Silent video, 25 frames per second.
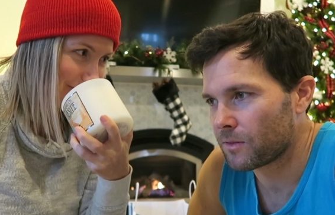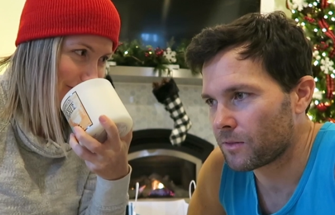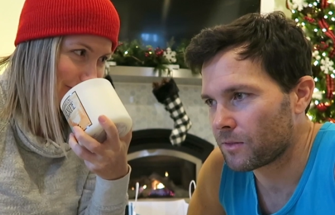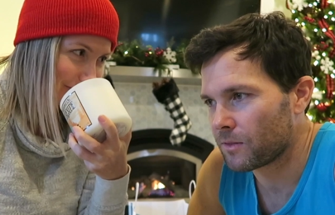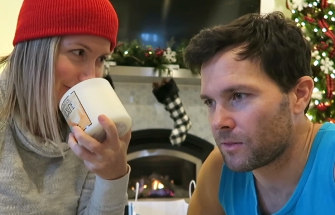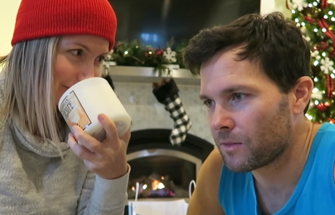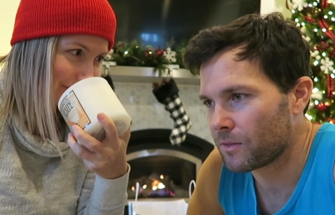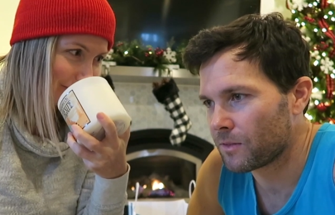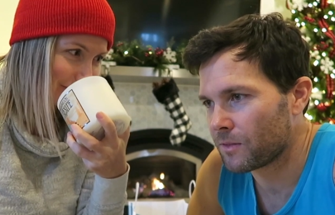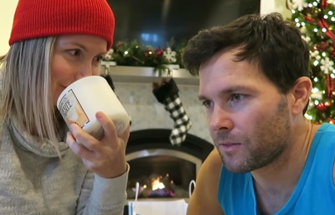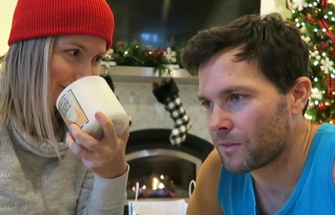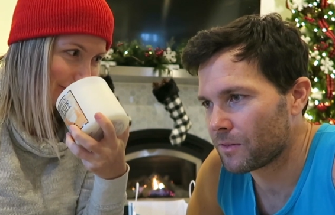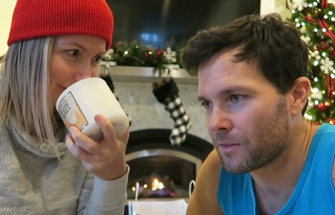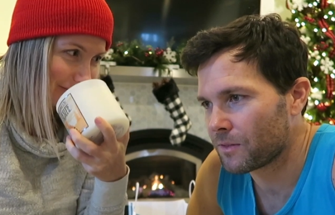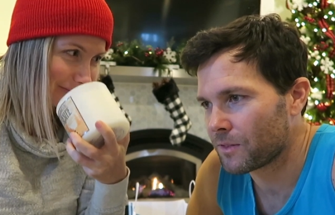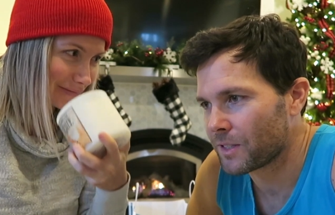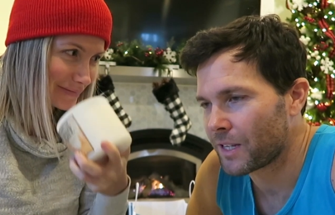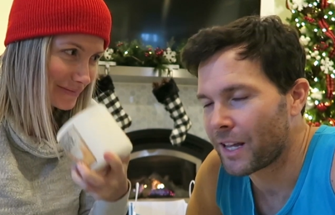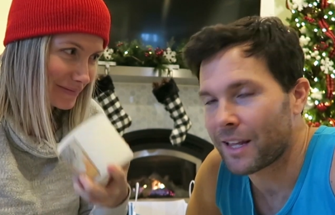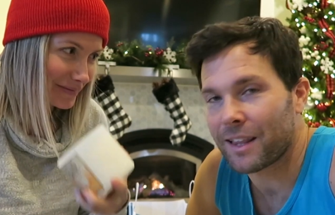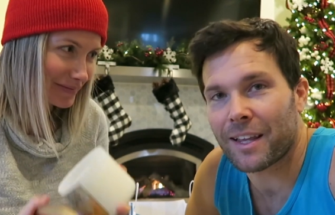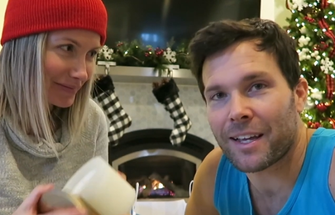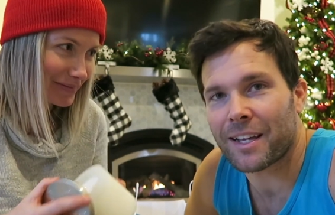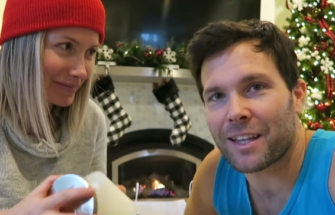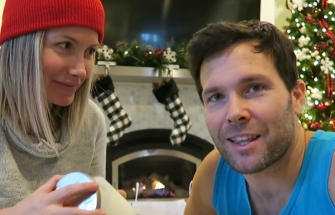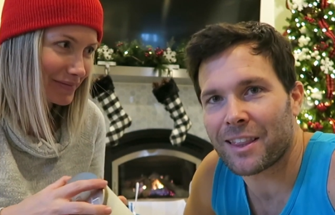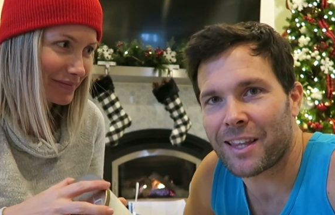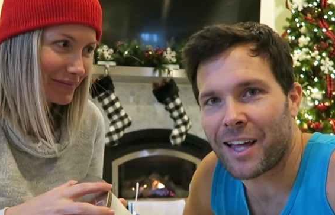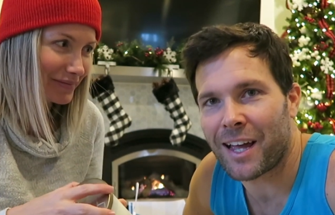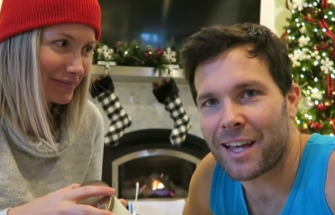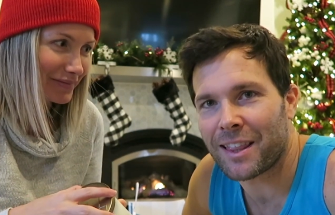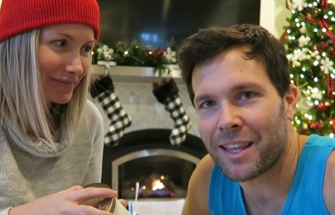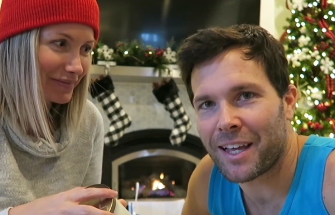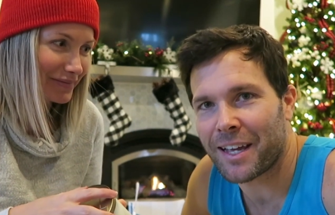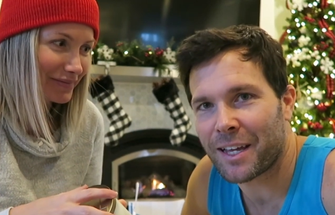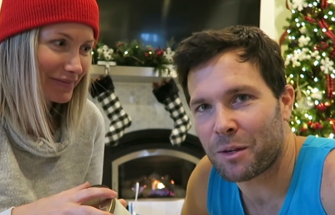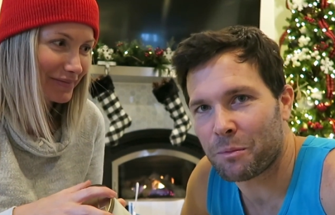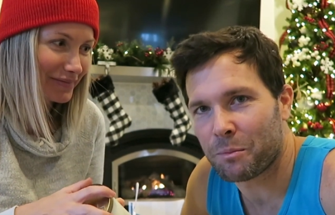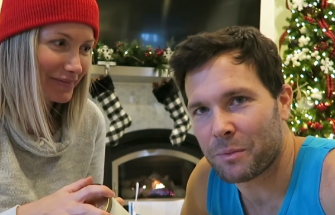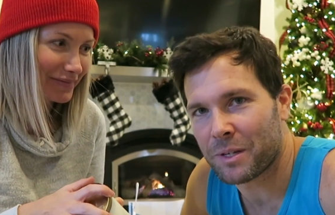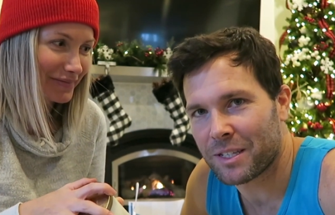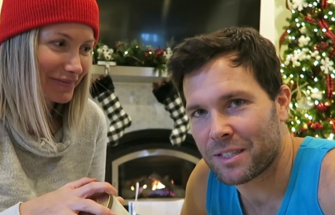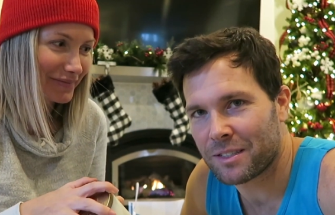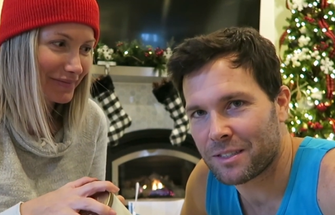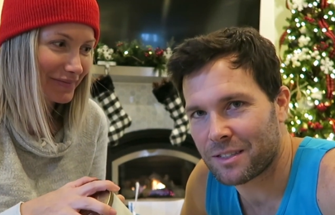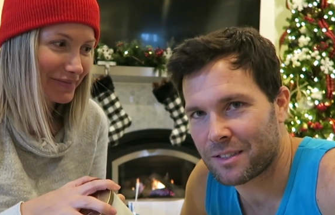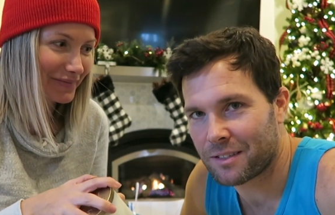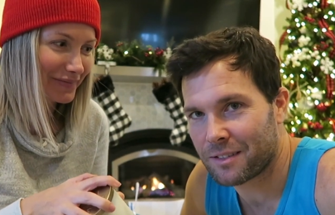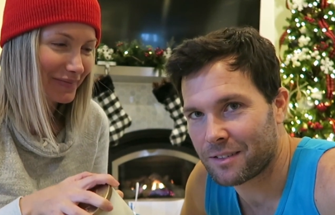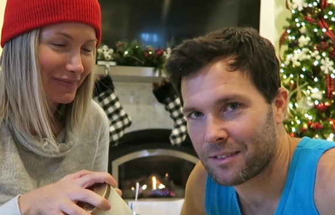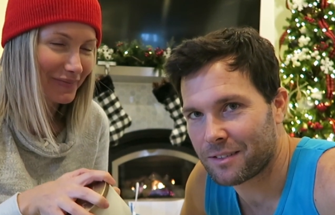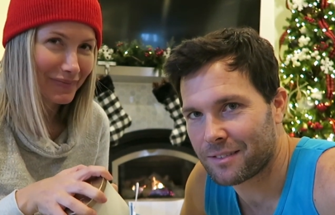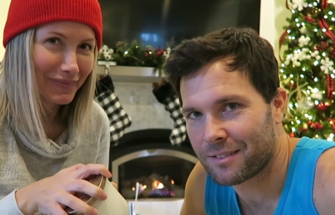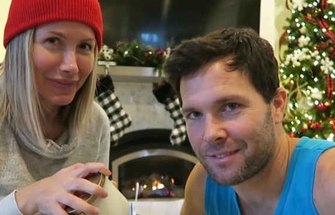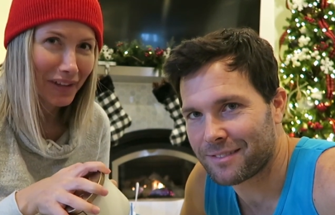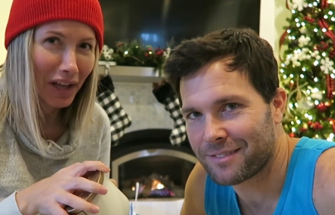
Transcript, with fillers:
Speaker 1: Mm, is that like lilac mist?